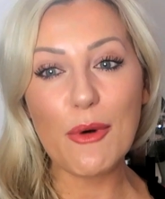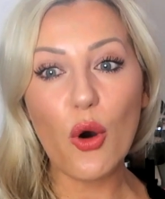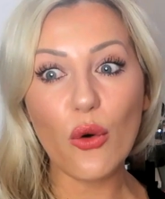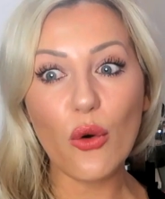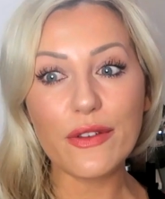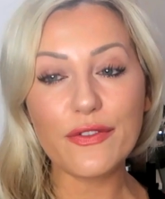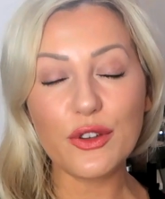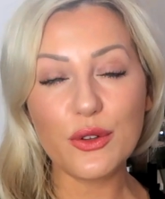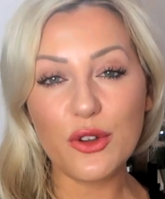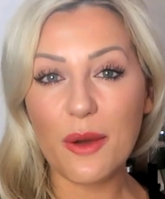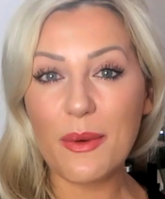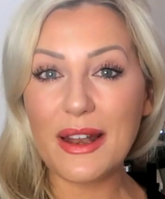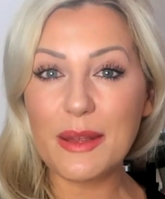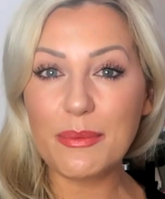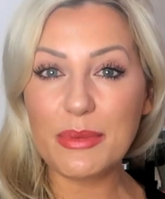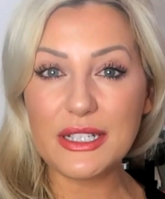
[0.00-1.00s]
Or if you know
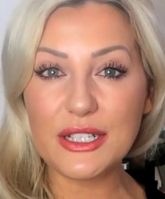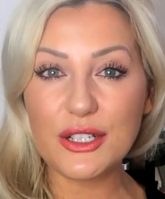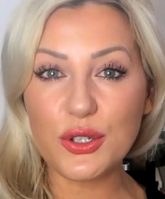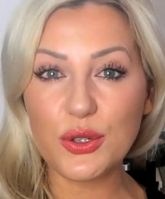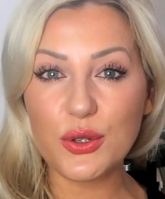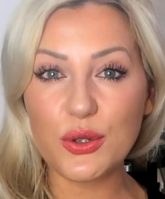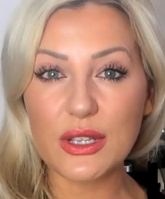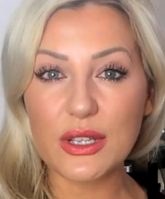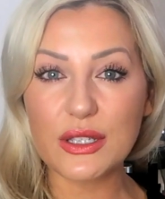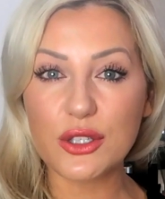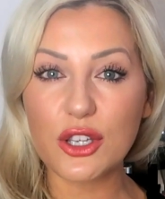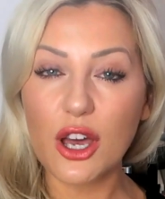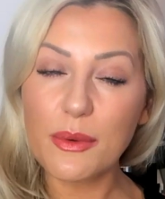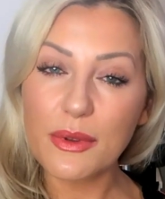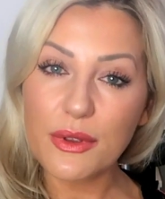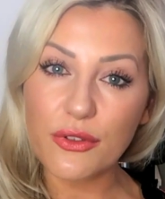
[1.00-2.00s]
anybody at all that's
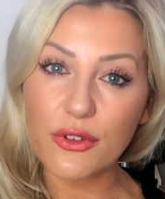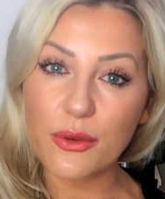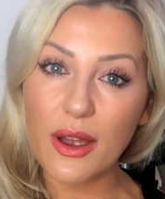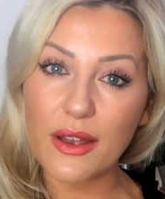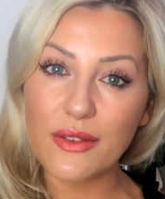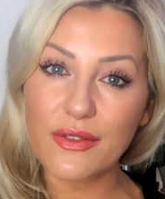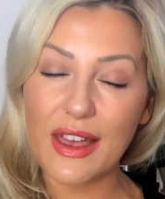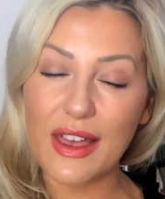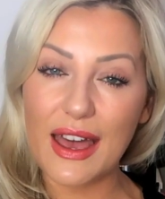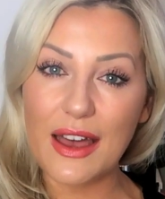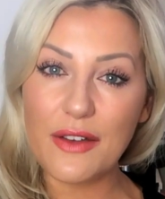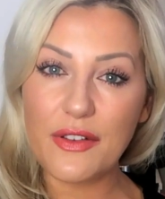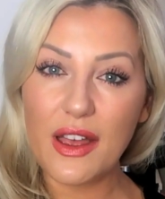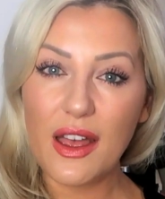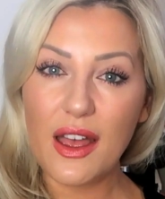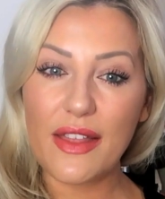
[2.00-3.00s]
going through IVF,